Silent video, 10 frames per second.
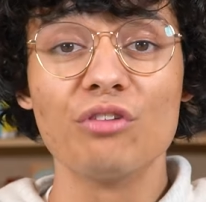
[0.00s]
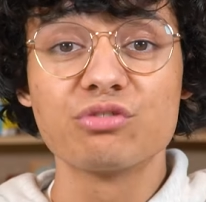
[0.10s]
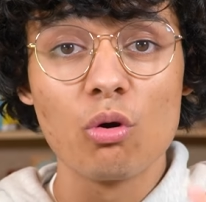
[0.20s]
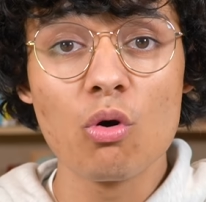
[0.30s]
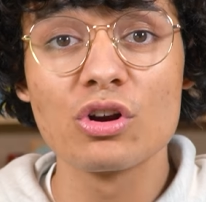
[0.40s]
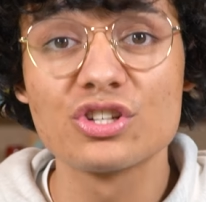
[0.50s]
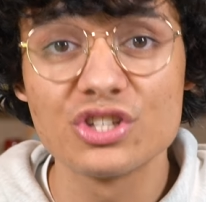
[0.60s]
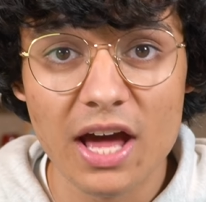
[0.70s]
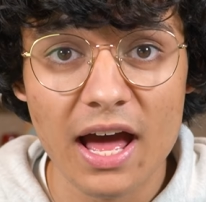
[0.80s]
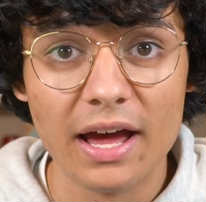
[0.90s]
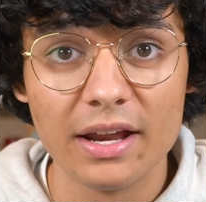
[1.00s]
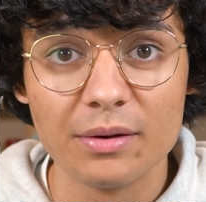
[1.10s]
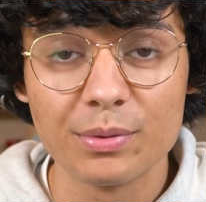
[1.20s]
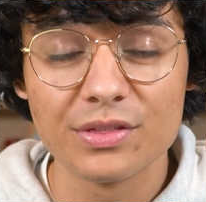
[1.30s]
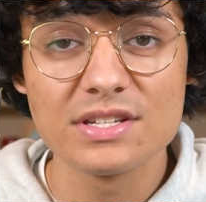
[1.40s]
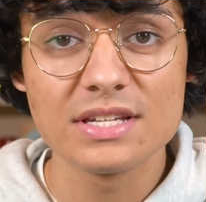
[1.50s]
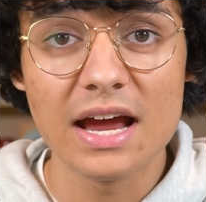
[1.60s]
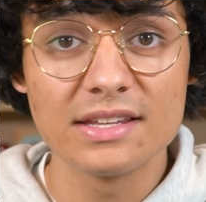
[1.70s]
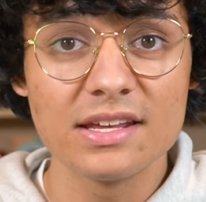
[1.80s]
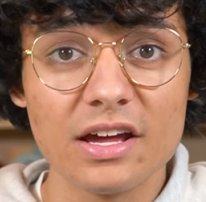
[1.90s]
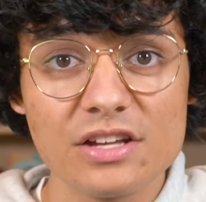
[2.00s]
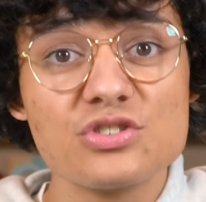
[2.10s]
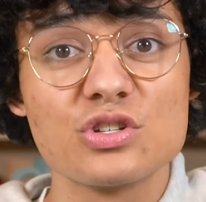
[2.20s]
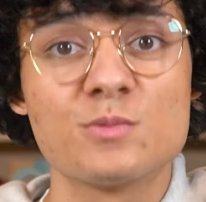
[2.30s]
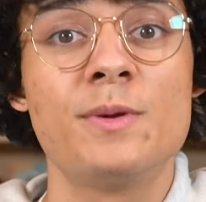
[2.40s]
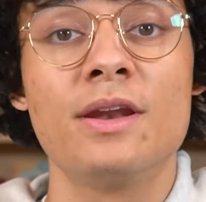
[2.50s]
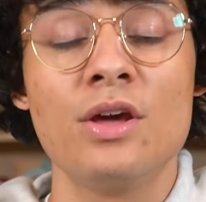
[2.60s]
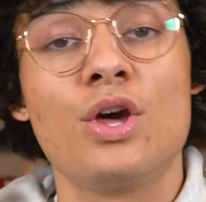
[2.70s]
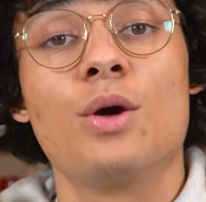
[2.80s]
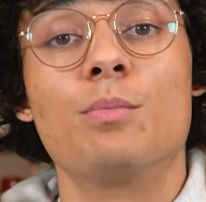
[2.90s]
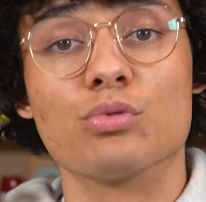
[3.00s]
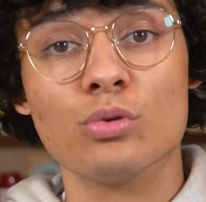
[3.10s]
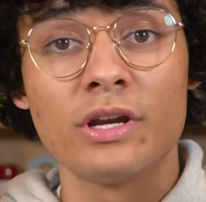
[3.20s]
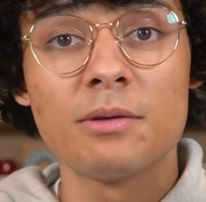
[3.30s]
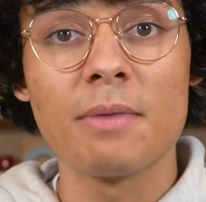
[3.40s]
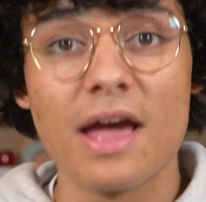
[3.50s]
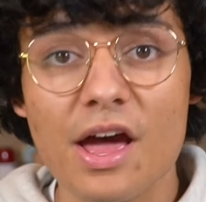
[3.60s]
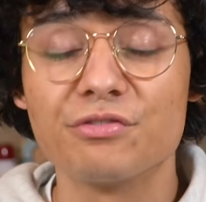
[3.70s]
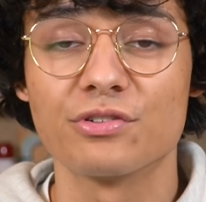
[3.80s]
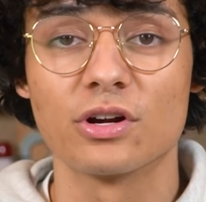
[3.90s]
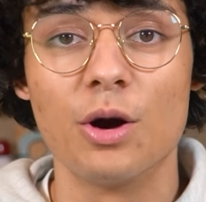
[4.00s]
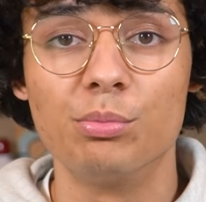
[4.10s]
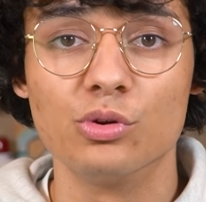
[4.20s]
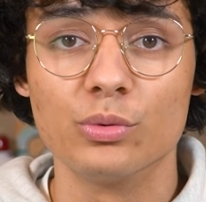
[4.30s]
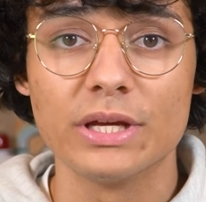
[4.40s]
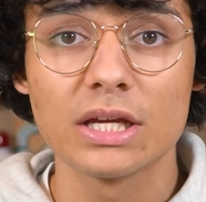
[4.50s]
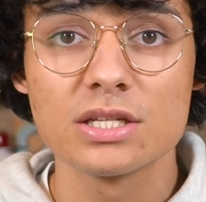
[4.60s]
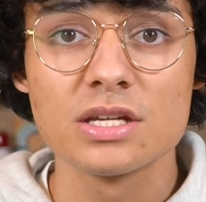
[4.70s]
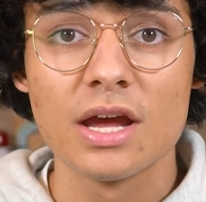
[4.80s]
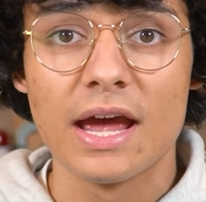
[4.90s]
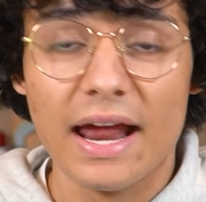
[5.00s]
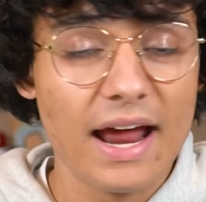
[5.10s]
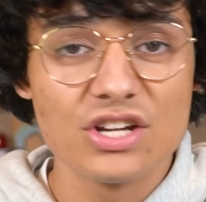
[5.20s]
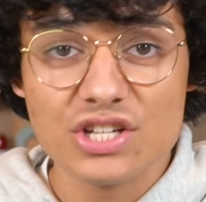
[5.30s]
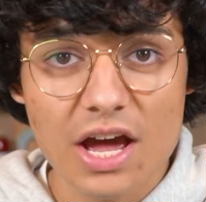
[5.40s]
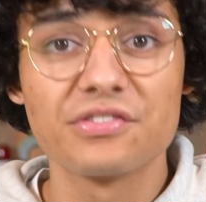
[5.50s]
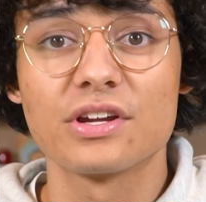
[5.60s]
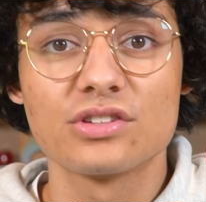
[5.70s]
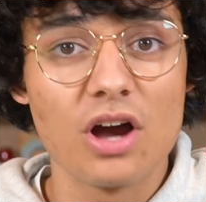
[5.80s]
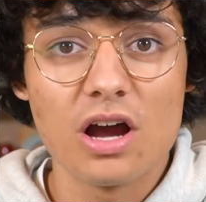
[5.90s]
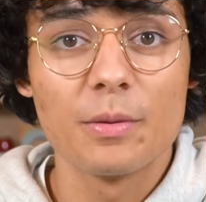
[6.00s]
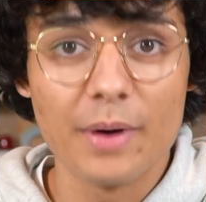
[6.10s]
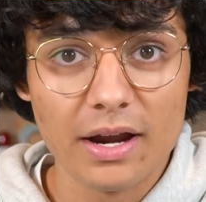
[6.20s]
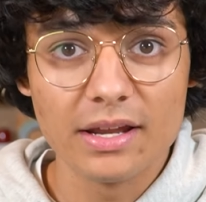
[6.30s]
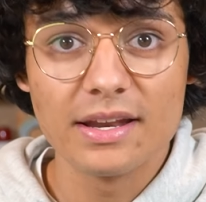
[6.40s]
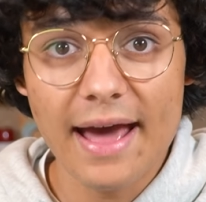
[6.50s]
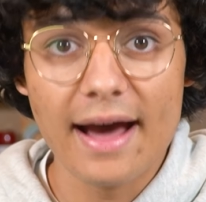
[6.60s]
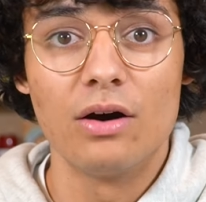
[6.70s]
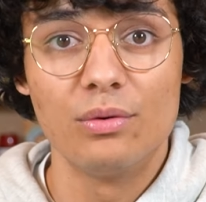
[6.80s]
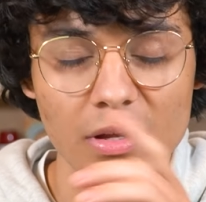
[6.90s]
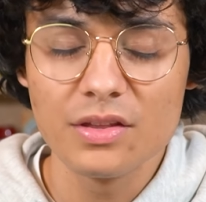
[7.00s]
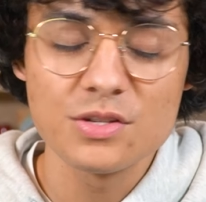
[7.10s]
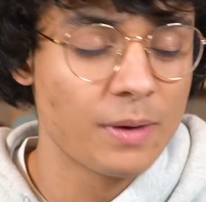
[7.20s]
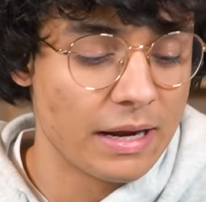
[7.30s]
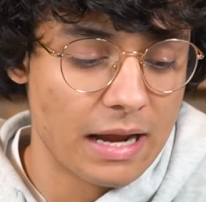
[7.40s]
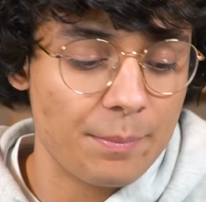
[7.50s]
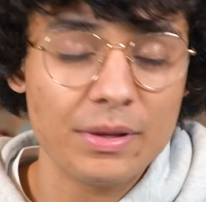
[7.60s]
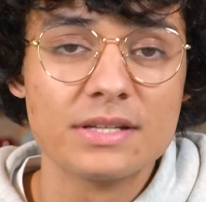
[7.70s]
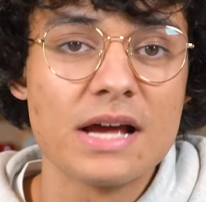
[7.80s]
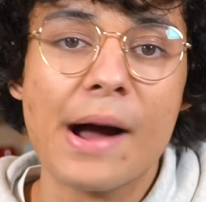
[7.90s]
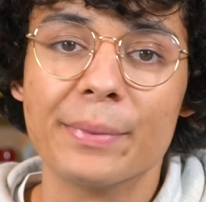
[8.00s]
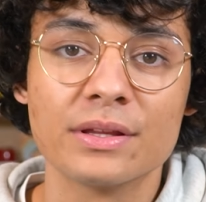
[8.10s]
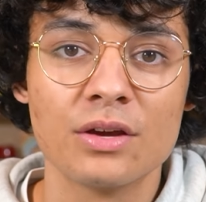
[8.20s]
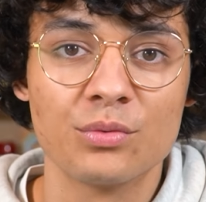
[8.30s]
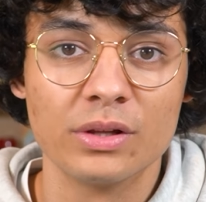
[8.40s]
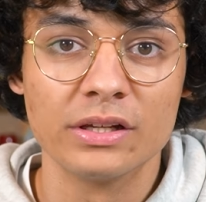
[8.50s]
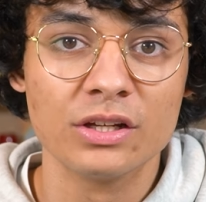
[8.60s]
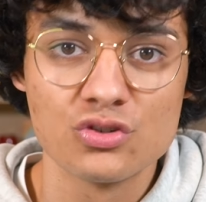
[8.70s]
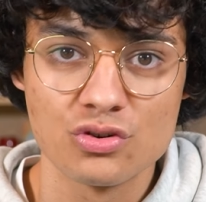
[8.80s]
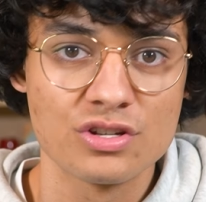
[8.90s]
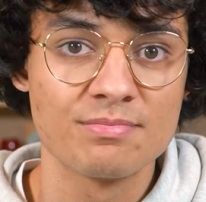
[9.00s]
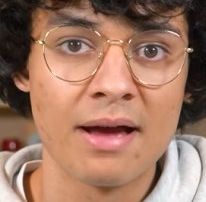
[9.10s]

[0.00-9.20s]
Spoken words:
Of course not. But this idea has just been brewing in my head for a couple of weeks, and I just have to talk about it now. And this might not be a topic that really interests